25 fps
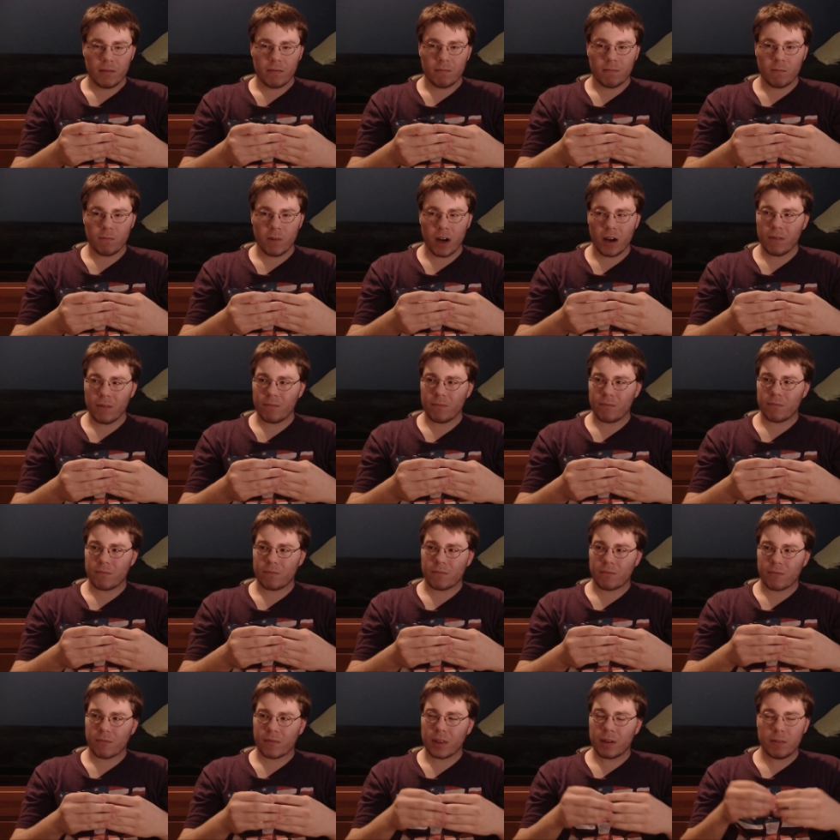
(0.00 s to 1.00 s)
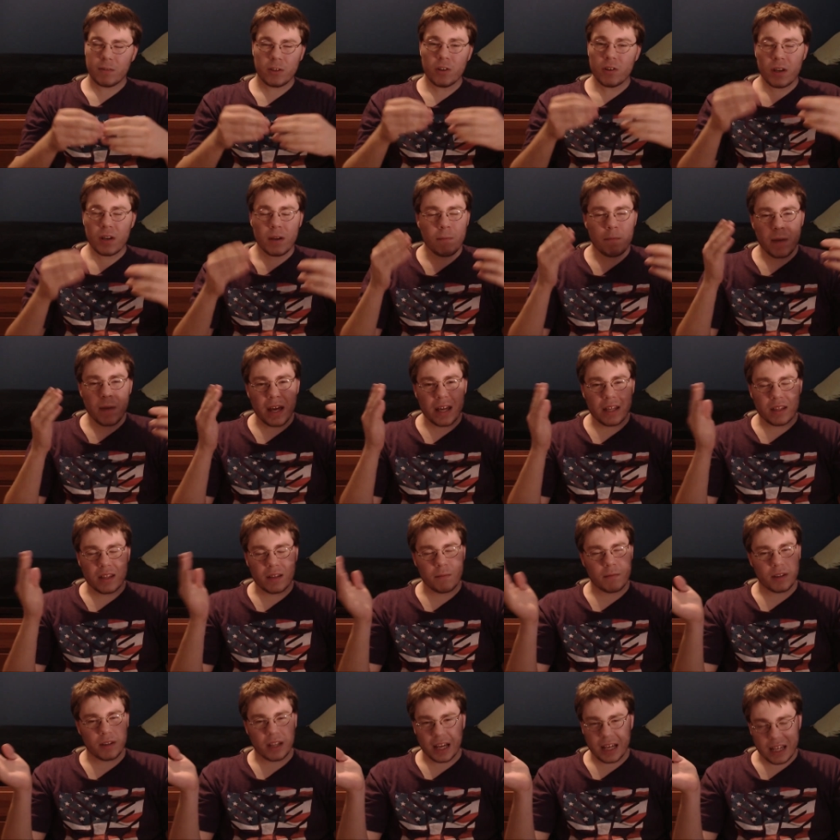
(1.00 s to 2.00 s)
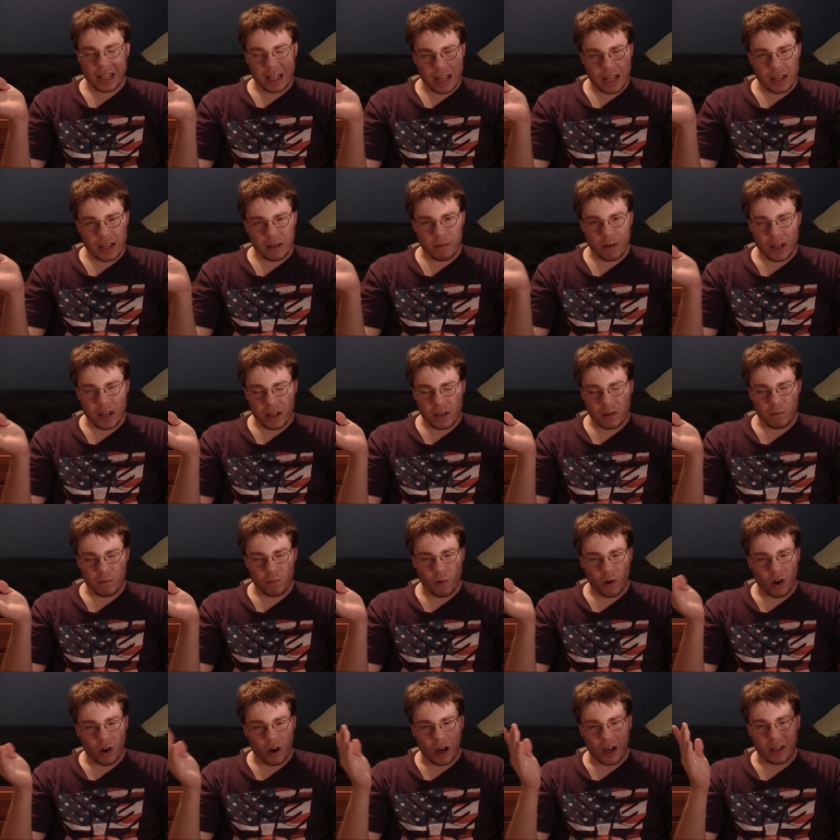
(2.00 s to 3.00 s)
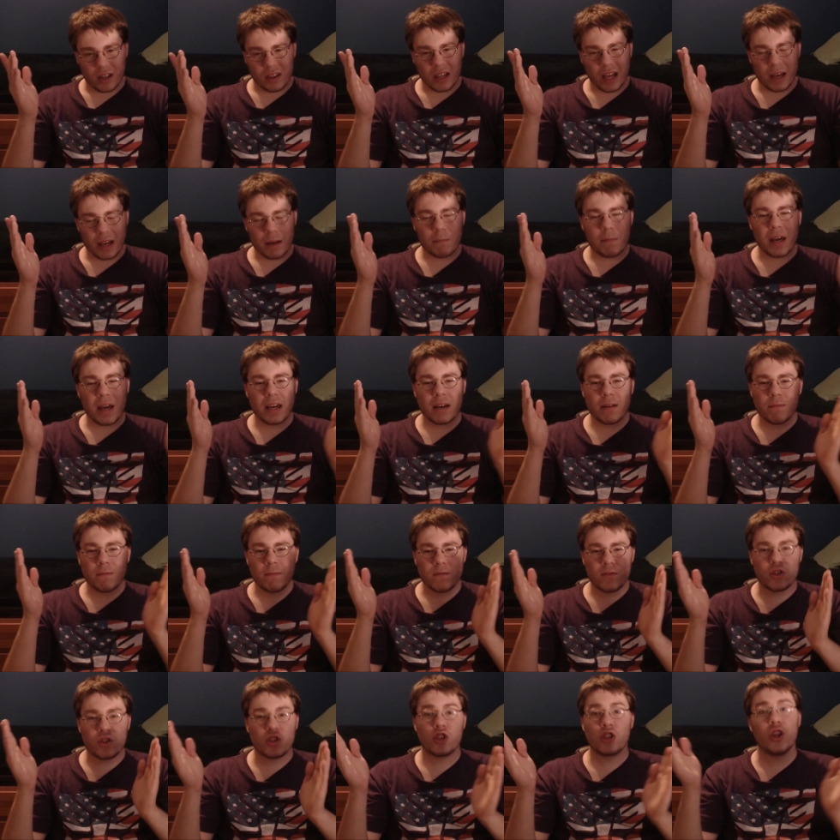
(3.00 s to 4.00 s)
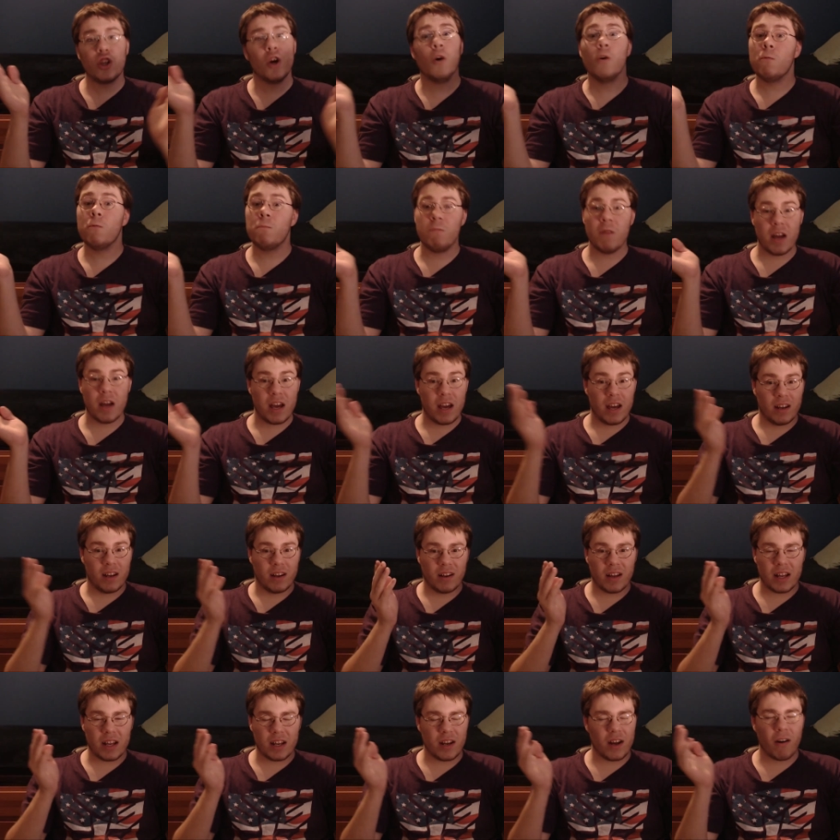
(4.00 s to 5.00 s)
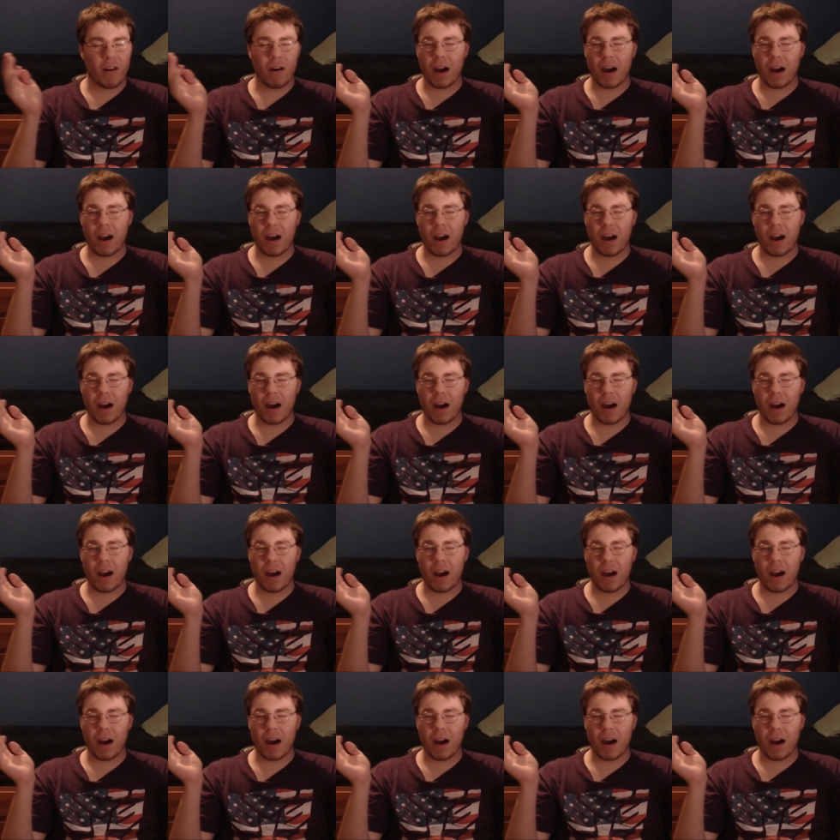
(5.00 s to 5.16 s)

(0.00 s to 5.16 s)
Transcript: well, you can make them like any way you want. Like make them stupid. And no,